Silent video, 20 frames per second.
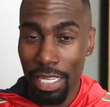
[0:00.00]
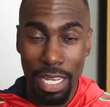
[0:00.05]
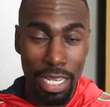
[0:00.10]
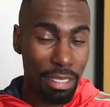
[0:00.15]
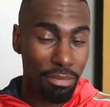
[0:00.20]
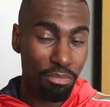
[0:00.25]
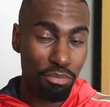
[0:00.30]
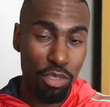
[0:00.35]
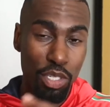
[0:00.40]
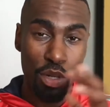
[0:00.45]
that
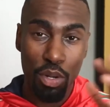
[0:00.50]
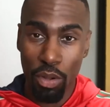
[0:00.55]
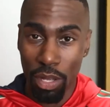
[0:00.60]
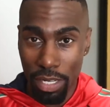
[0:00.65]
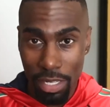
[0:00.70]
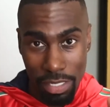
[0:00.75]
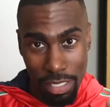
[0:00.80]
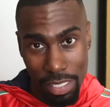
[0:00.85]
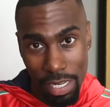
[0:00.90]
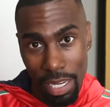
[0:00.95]
like you
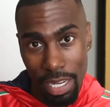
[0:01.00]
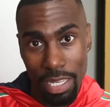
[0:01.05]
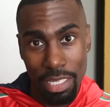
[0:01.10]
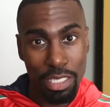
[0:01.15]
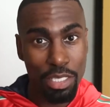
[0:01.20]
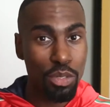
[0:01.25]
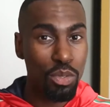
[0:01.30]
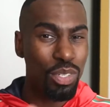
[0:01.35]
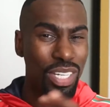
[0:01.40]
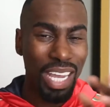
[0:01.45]
don't
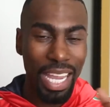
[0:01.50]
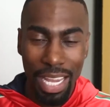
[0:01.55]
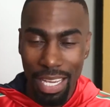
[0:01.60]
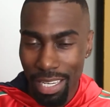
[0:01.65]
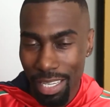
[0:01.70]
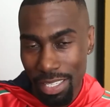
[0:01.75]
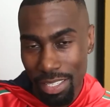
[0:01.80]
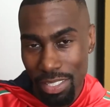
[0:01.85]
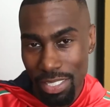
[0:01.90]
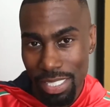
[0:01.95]
understand, you
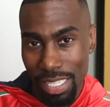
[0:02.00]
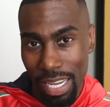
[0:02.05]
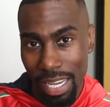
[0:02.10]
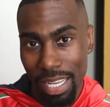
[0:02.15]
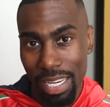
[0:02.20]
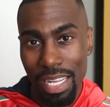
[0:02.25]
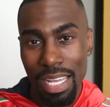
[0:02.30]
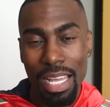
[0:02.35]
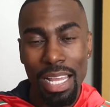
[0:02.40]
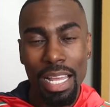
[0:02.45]
can't
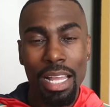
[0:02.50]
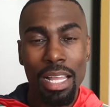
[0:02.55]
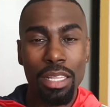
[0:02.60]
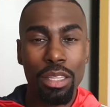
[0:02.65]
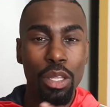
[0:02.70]
understand.